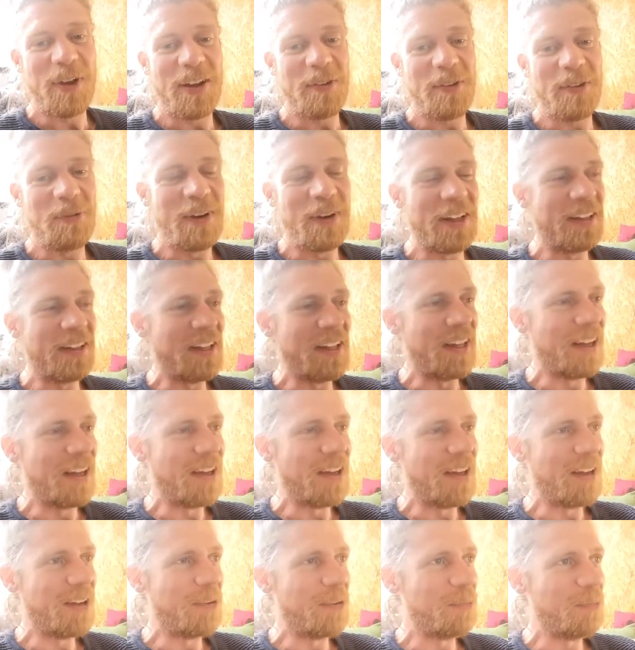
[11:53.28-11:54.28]
When
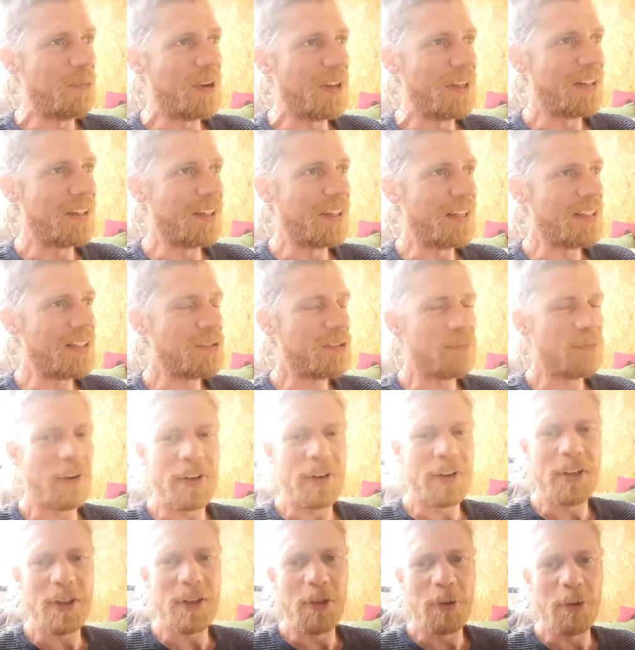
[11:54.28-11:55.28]
it's
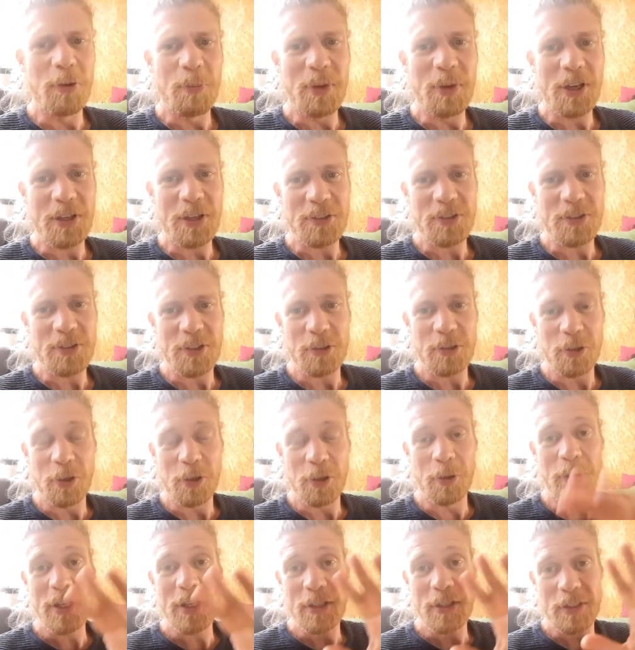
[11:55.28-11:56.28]
funny though, because you
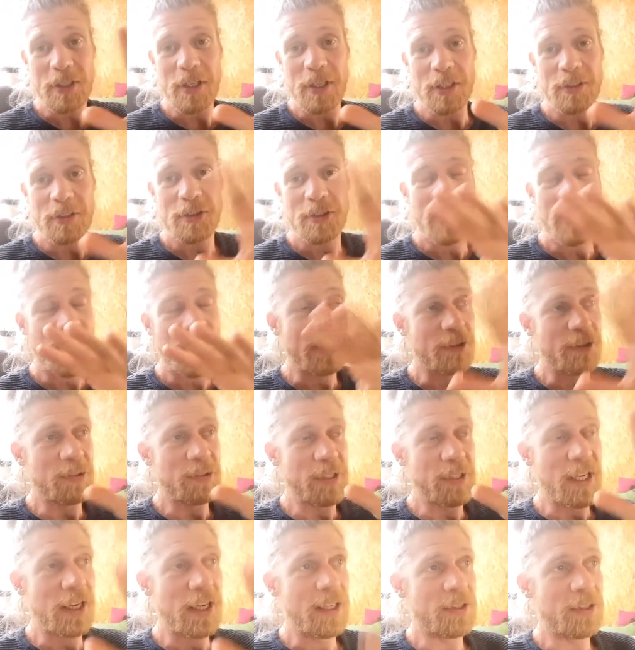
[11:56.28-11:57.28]
know it's like you
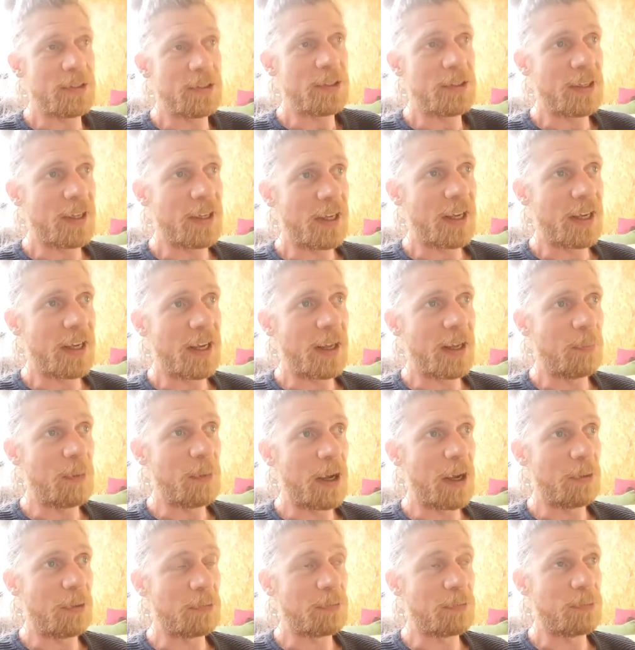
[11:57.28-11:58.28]
said, it's
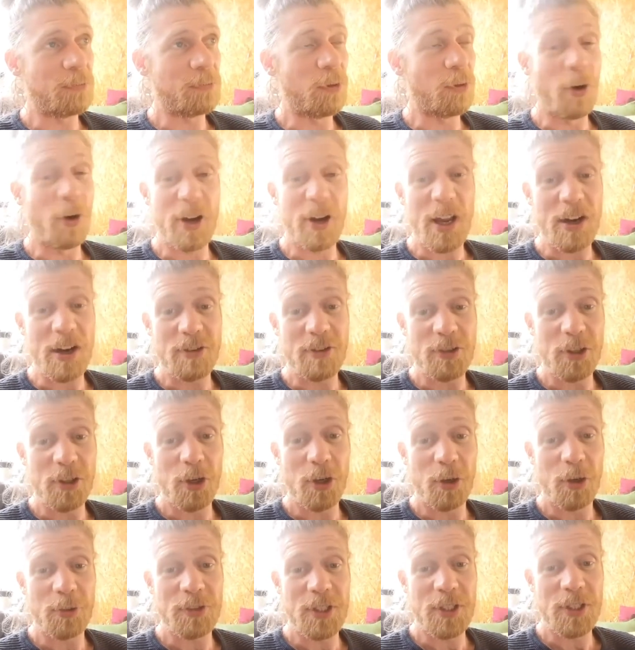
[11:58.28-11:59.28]
about 4 years
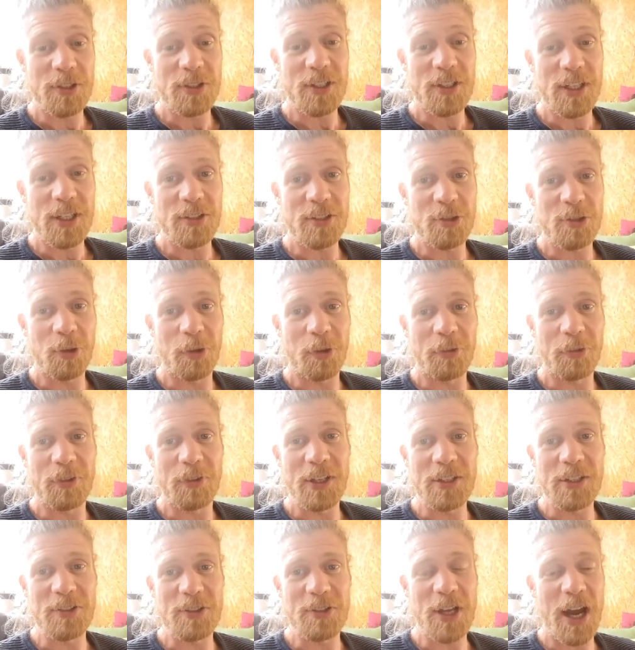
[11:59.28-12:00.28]
ago since this whole
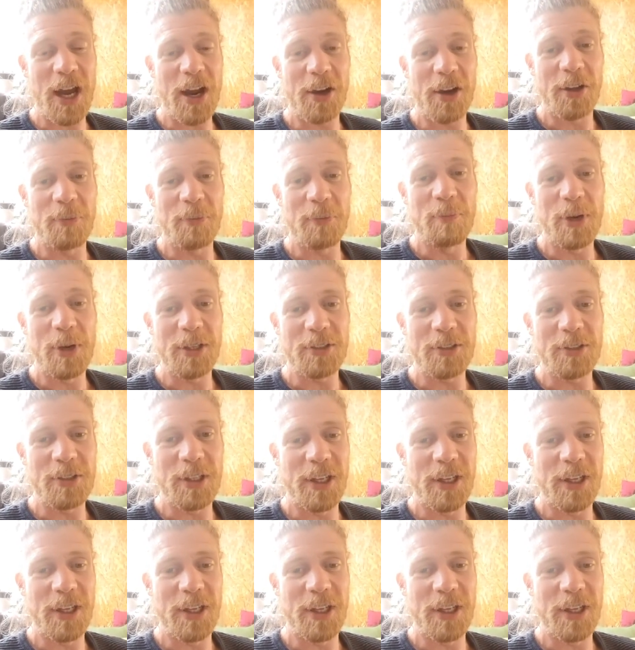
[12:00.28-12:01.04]
thing started, but